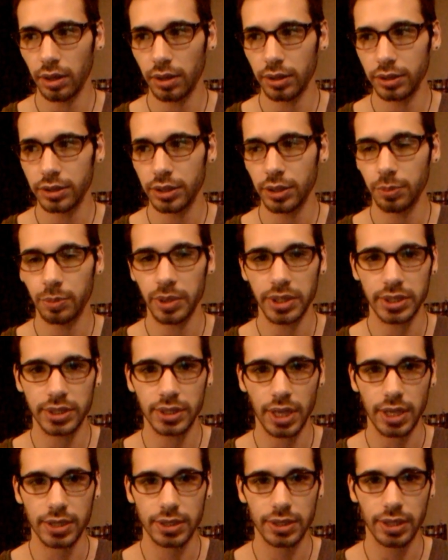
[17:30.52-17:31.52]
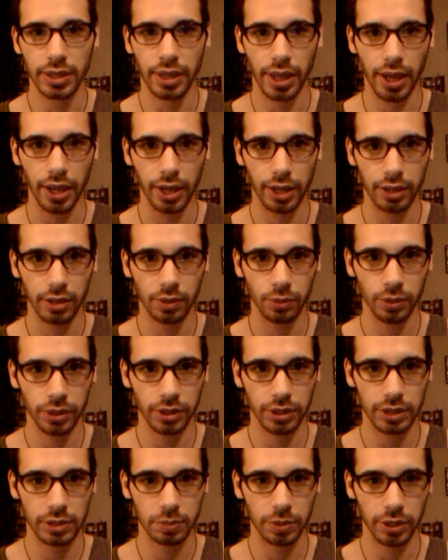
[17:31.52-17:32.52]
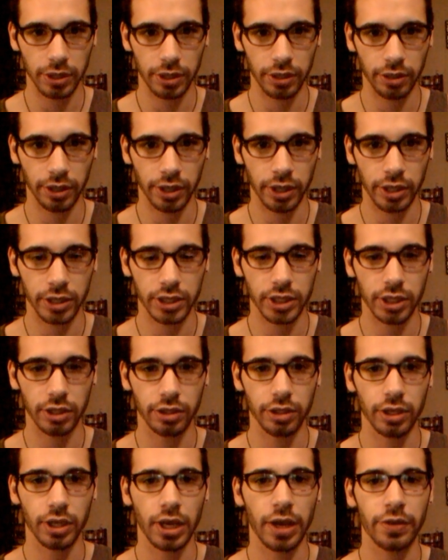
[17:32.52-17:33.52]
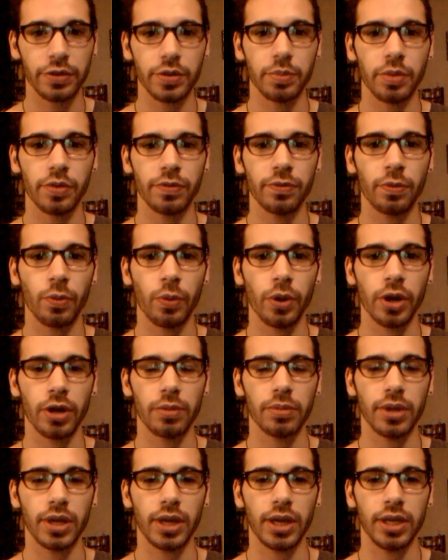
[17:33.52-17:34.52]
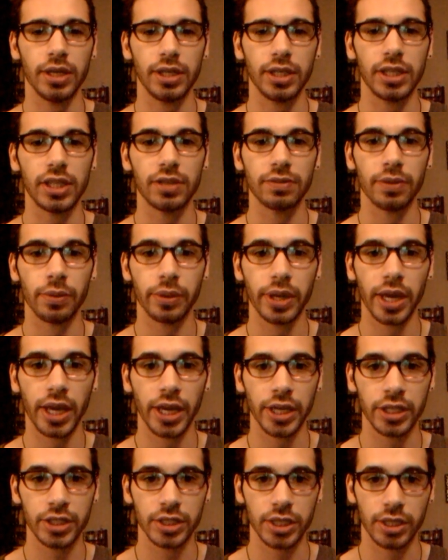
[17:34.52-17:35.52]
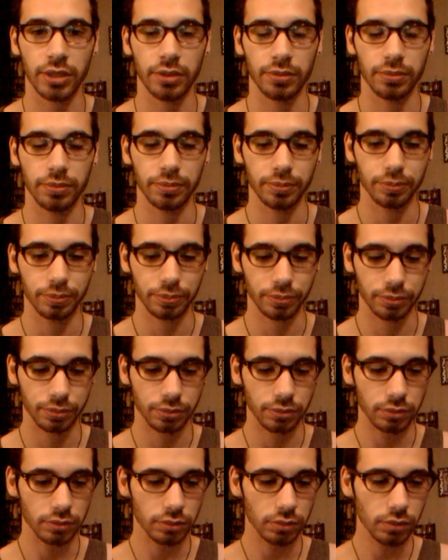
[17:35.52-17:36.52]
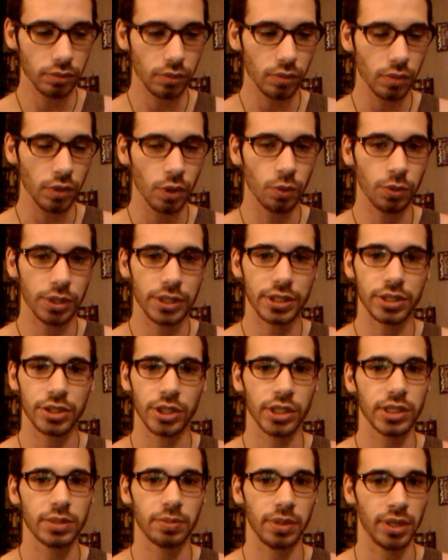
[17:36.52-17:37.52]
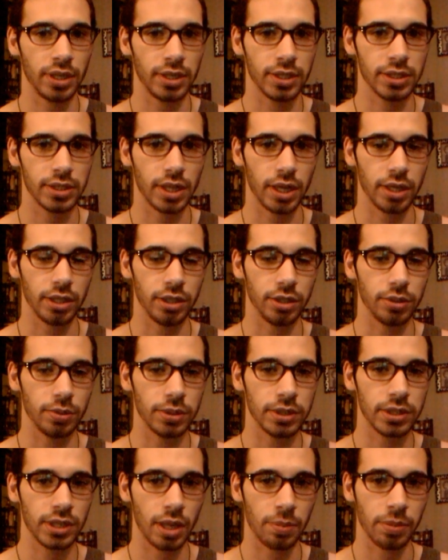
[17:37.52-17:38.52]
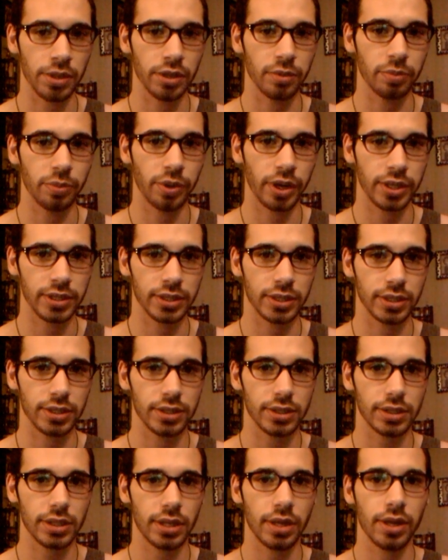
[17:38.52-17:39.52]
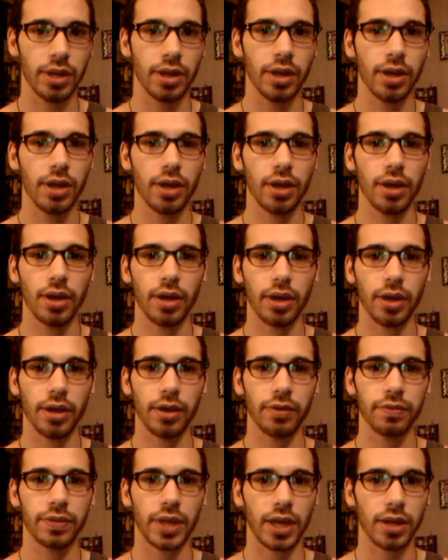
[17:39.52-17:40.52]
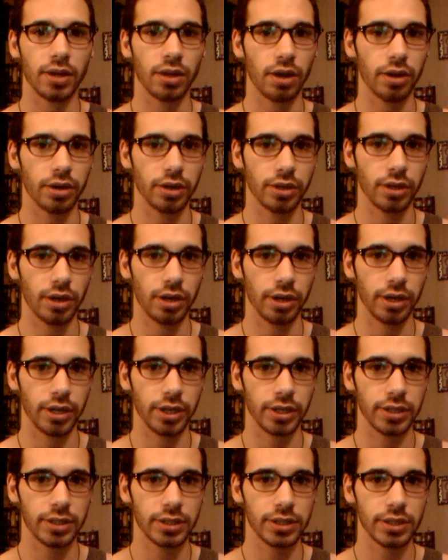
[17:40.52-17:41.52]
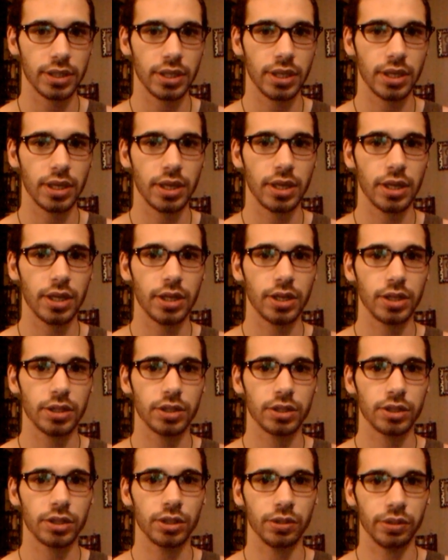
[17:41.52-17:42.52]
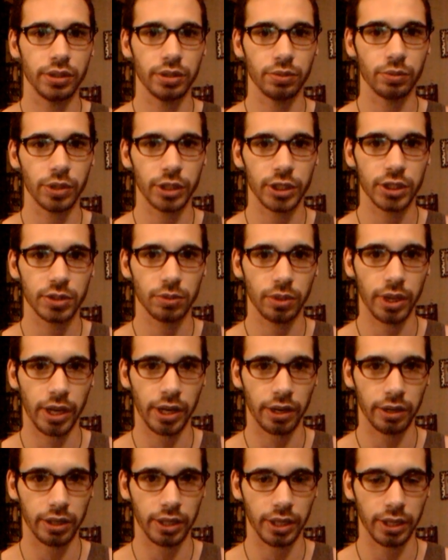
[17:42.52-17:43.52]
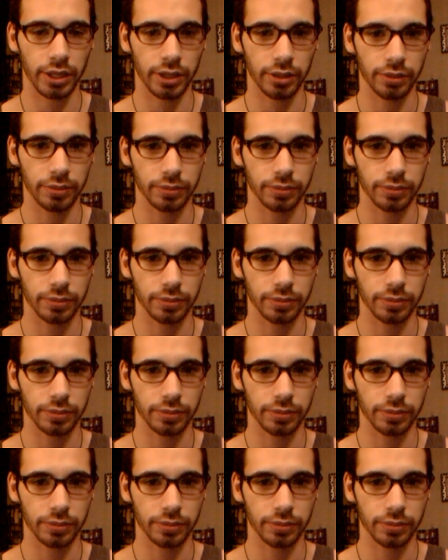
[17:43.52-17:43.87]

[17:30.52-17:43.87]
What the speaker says: to possess that with the spirit or energy, you're going to have to perform an evocation, which just means that you summon the presence of that god or goddess to your ritual area,